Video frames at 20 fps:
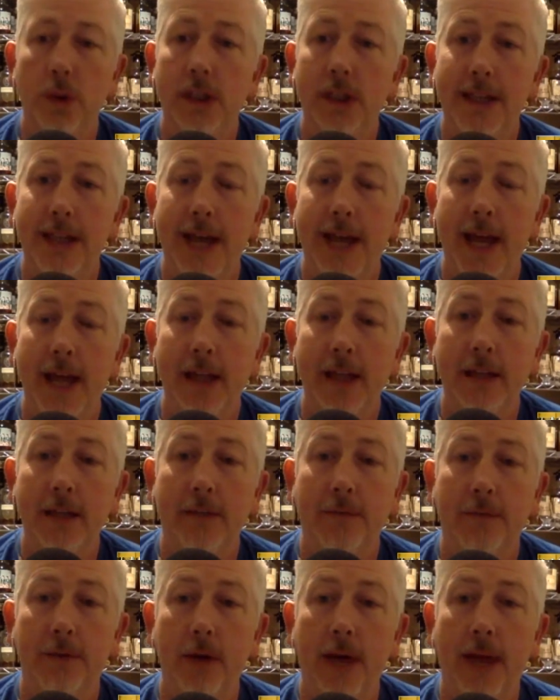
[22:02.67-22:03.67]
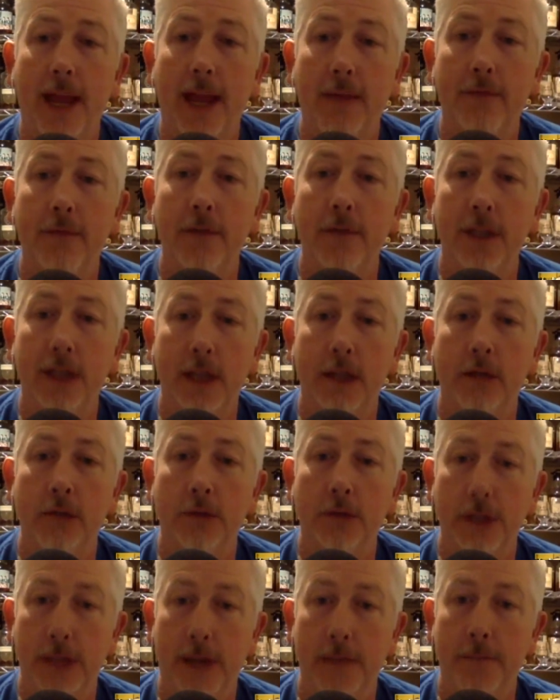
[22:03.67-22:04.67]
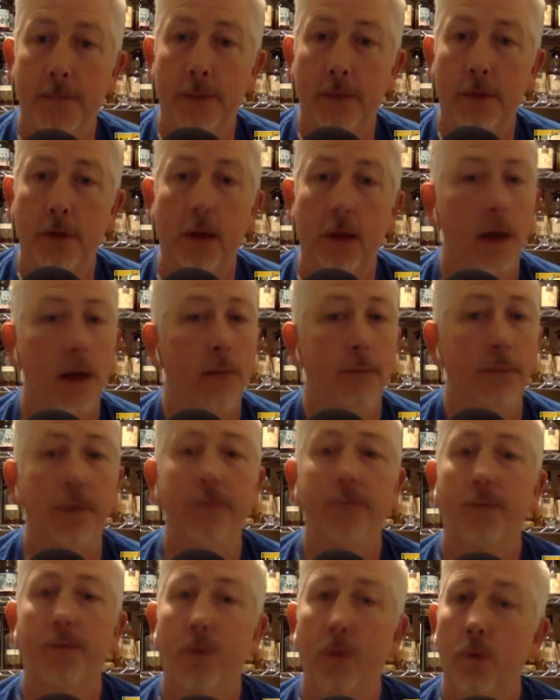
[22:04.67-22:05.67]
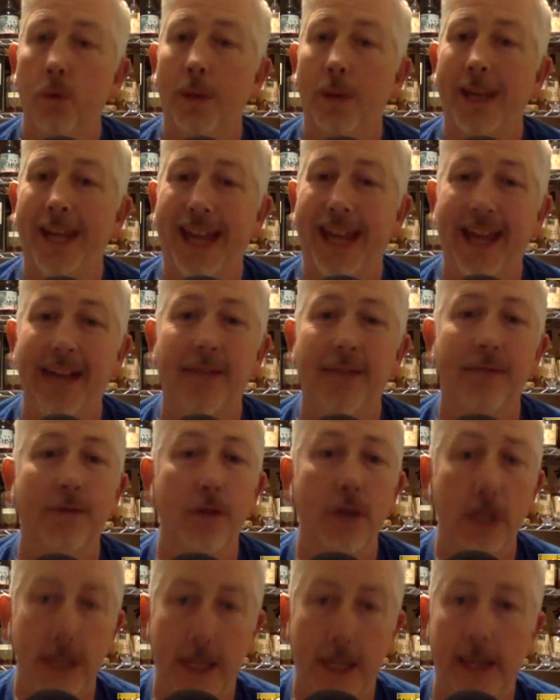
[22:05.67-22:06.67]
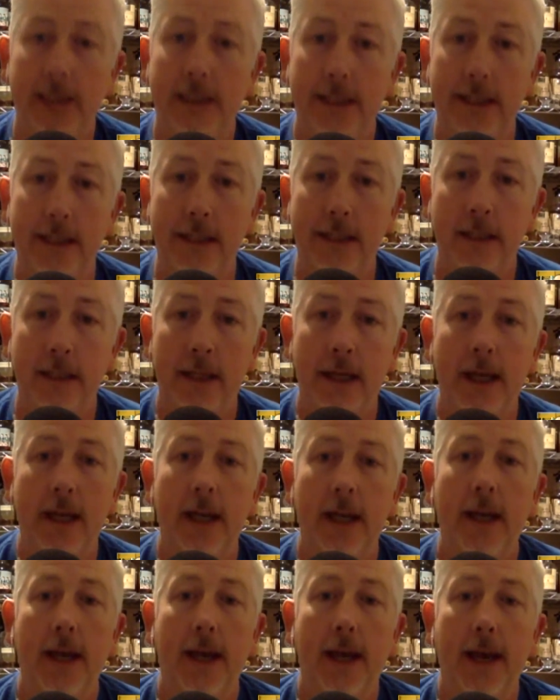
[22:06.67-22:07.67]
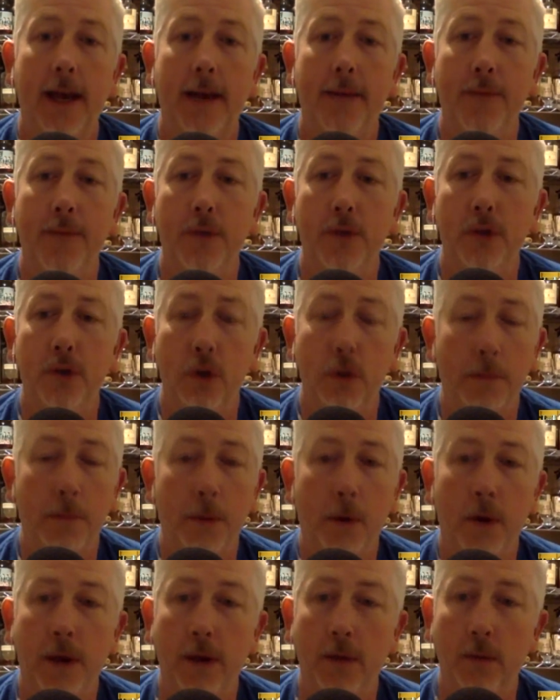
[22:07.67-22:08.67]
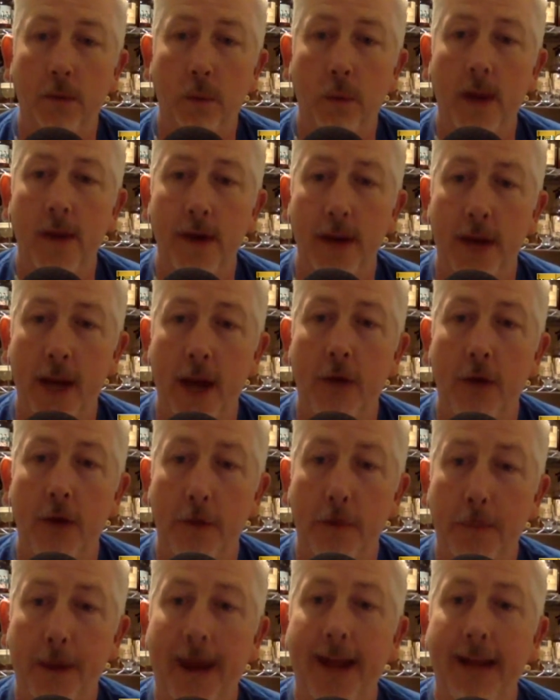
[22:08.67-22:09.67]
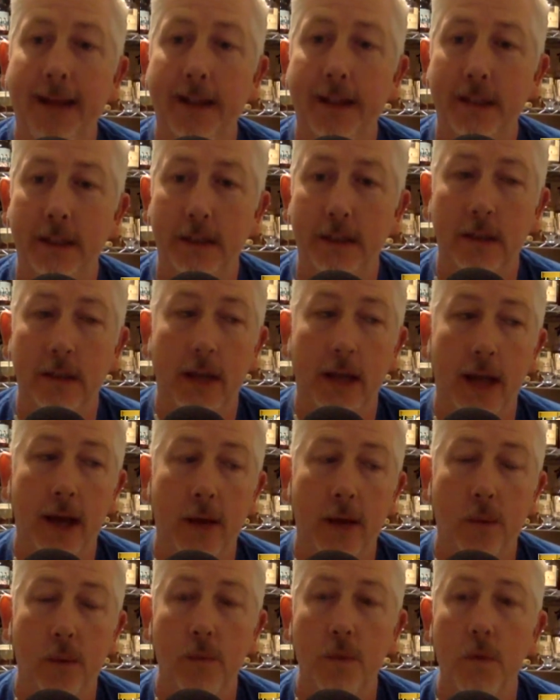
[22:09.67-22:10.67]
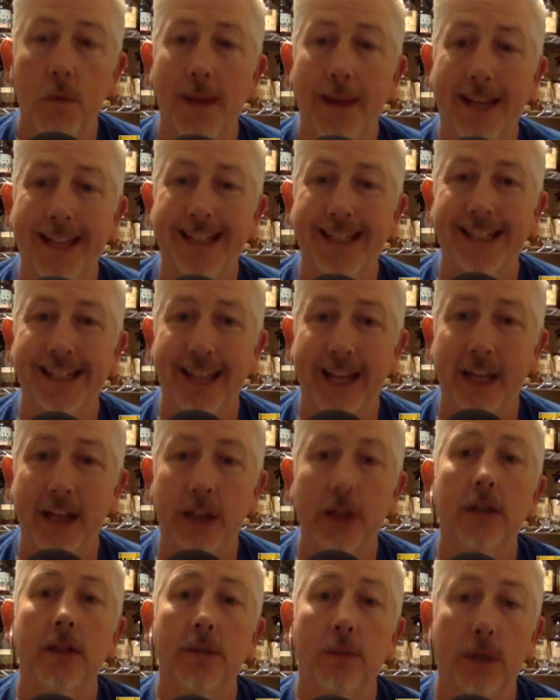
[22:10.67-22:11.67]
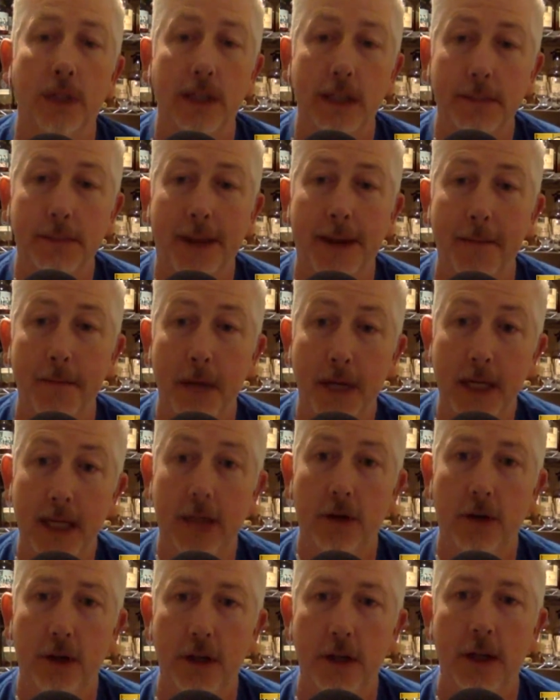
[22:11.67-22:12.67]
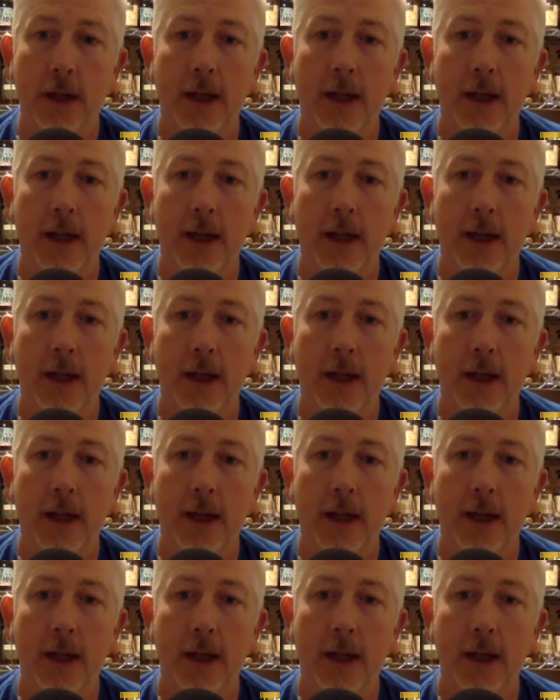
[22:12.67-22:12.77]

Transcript: test for every single sample before we ever taste it. There's no point wearing out our palates when we're making selections that we're going to spend money on.